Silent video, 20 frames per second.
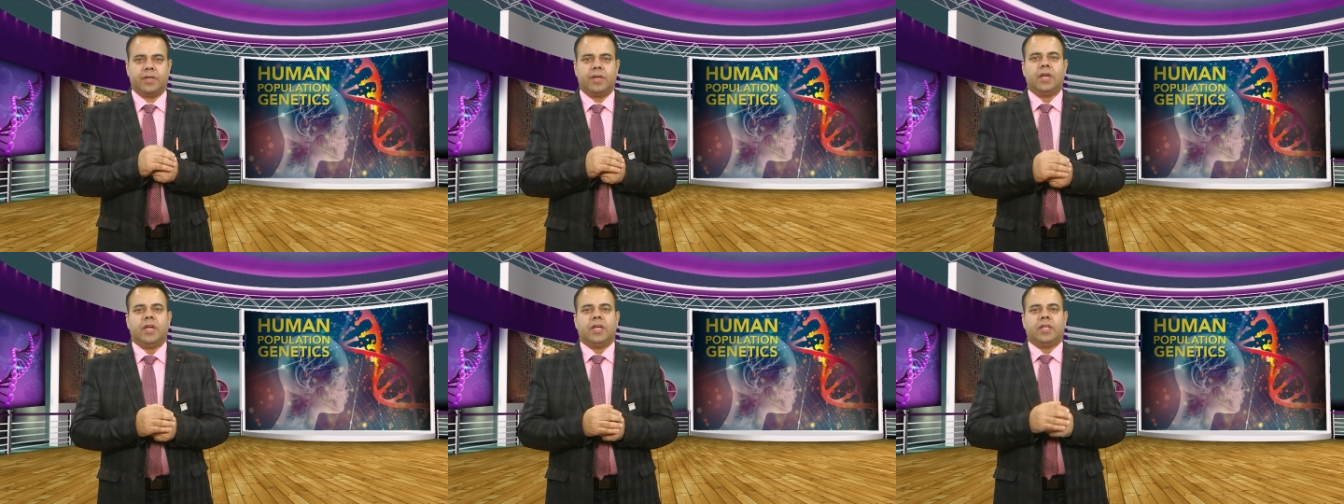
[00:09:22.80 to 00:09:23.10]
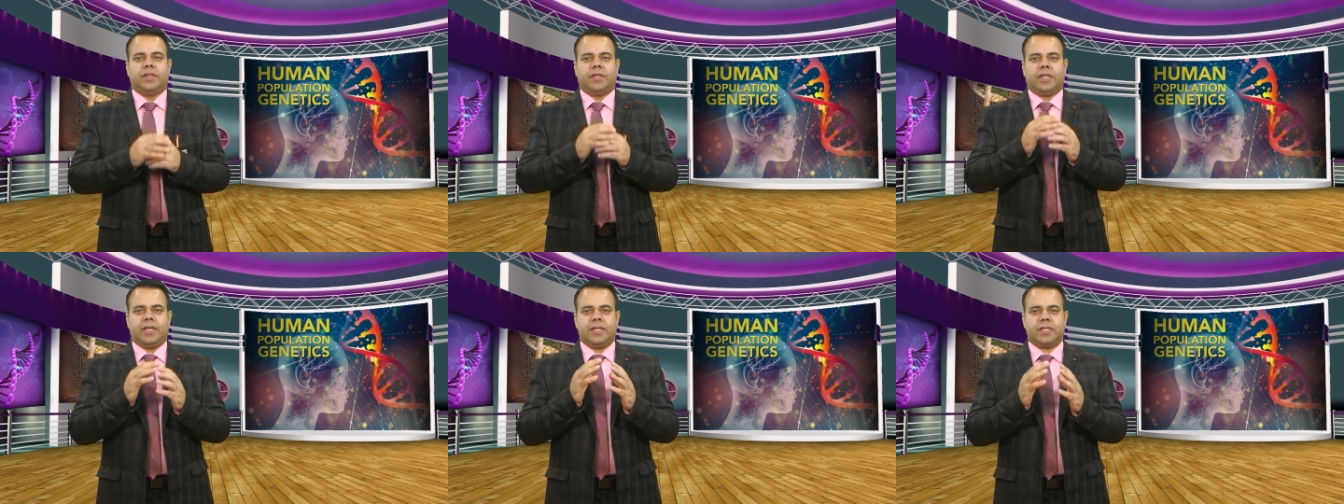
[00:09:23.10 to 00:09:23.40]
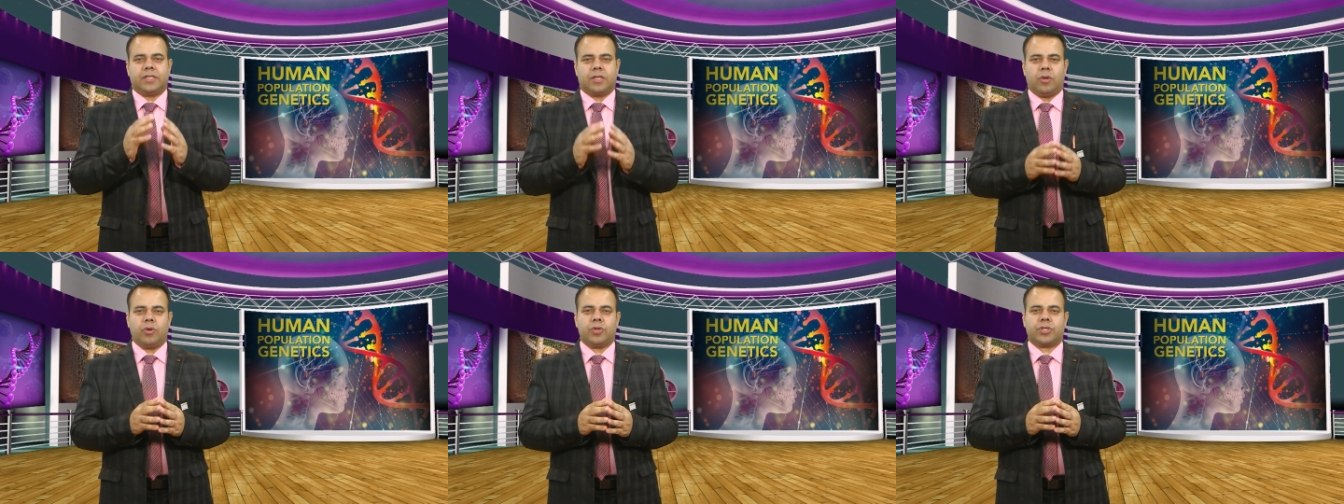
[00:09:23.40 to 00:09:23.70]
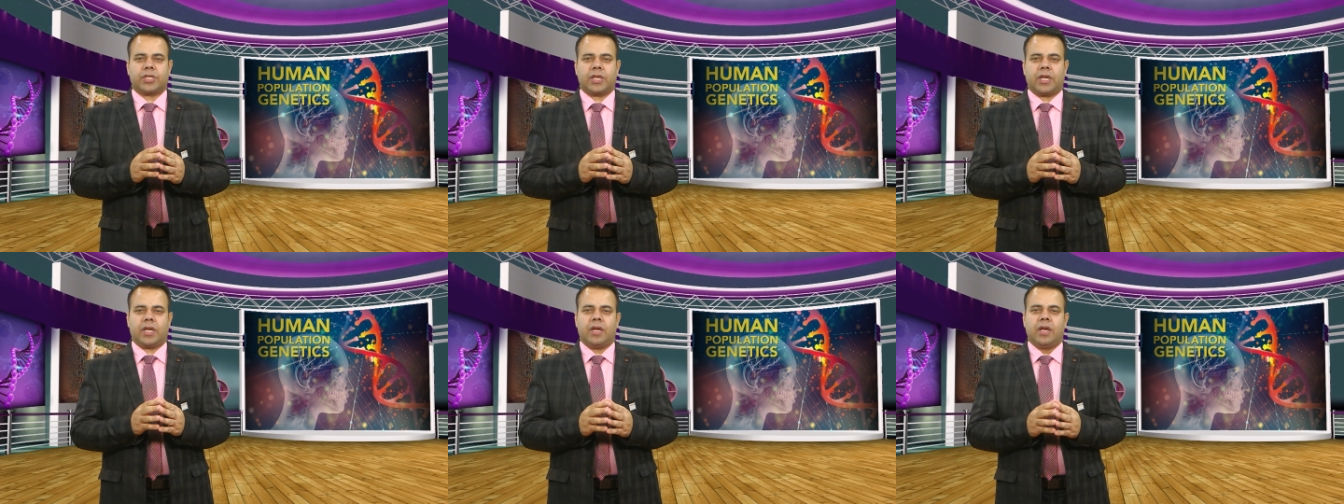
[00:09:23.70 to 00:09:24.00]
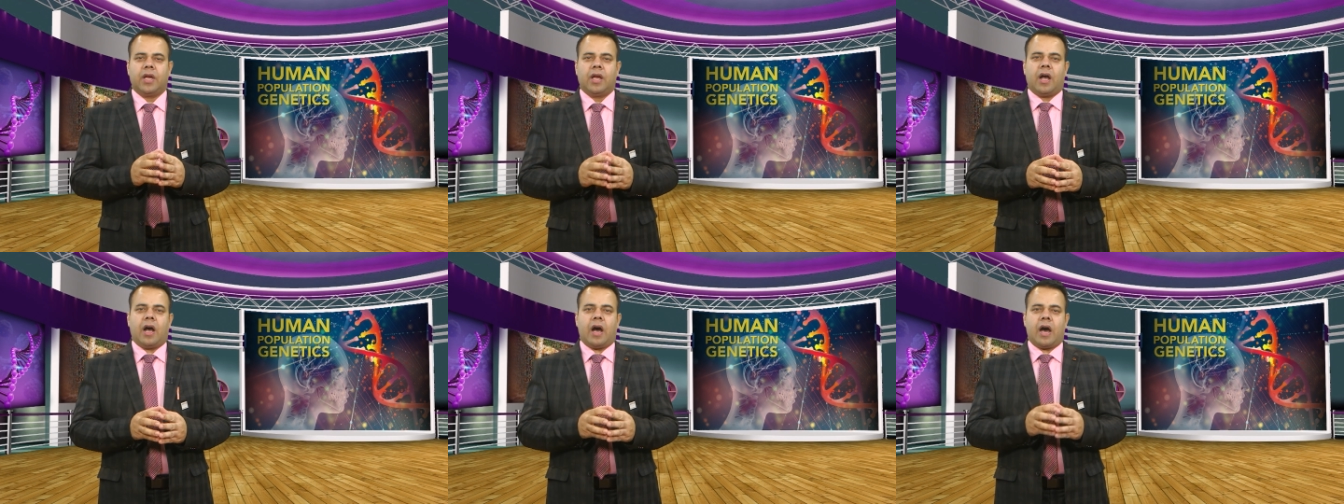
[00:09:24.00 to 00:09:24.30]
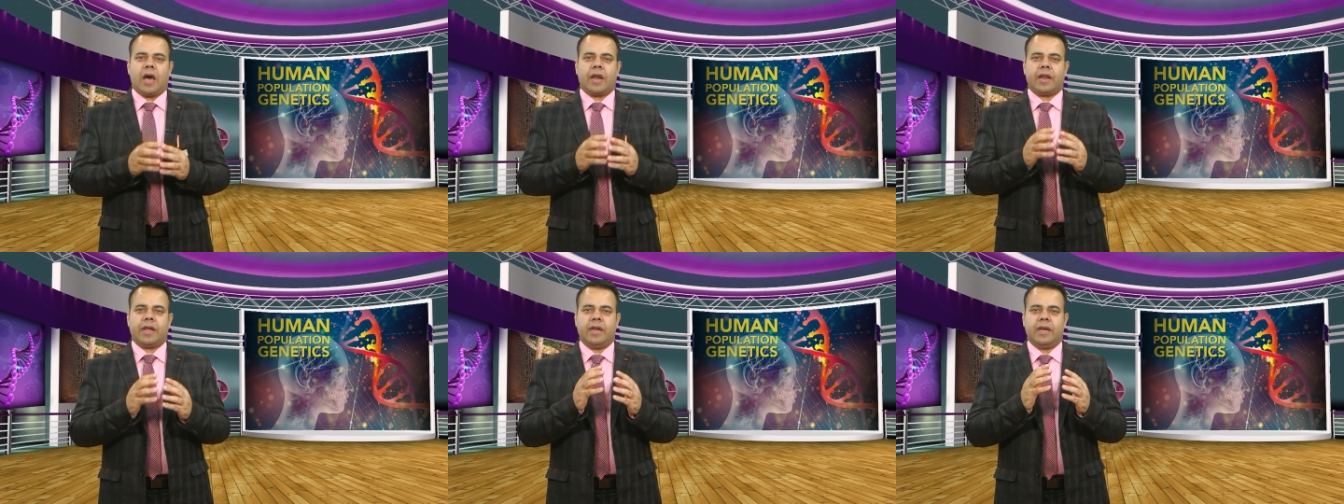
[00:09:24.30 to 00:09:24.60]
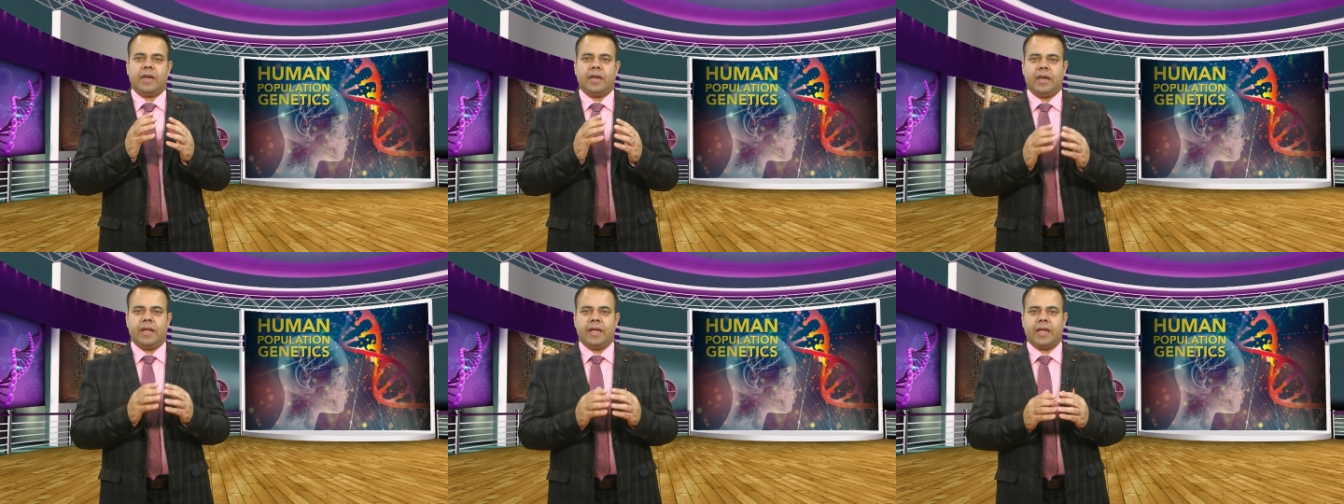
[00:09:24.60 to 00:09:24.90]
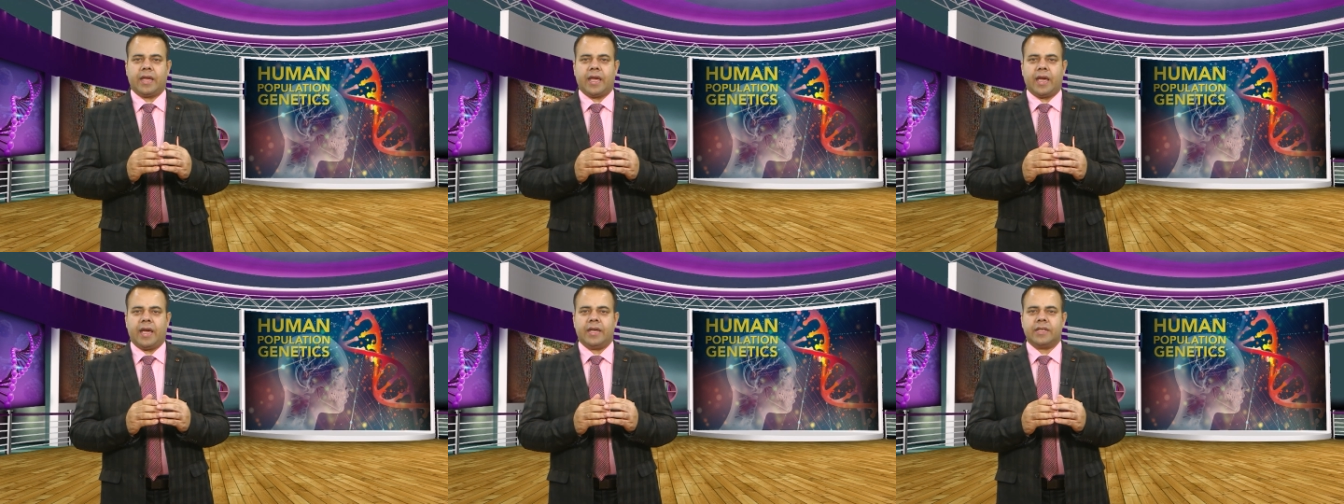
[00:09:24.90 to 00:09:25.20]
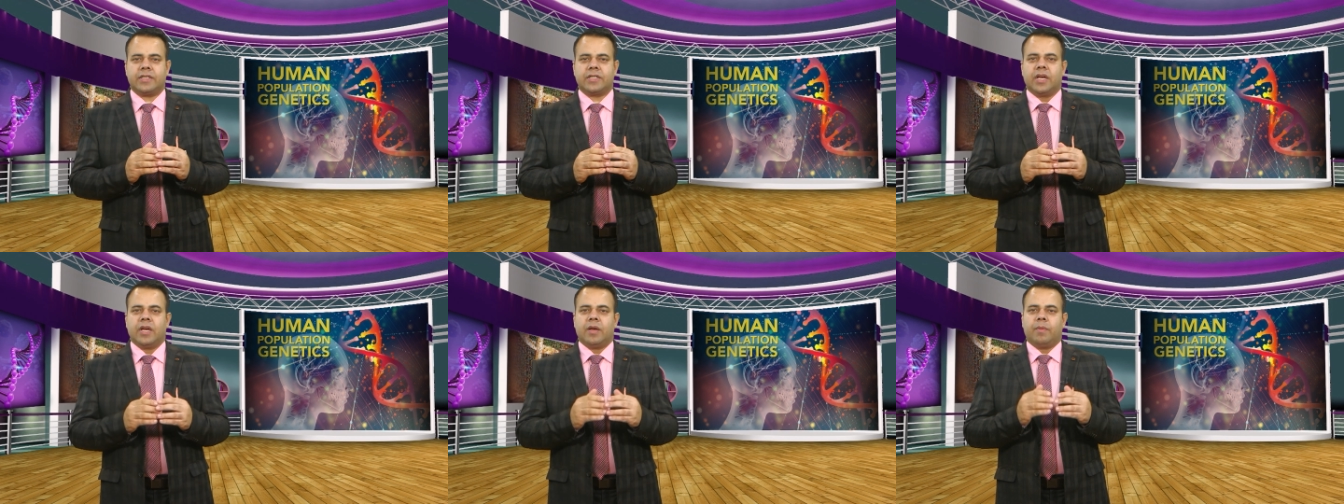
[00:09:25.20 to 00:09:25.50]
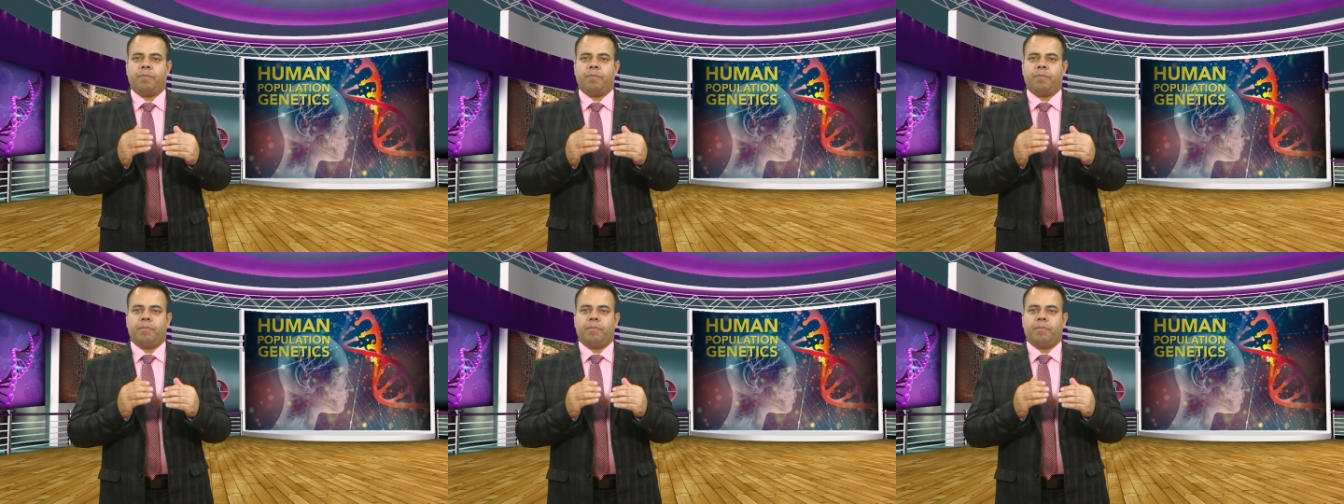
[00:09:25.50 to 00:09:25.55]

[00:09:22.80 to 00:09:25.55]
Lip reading: These loci are in linkage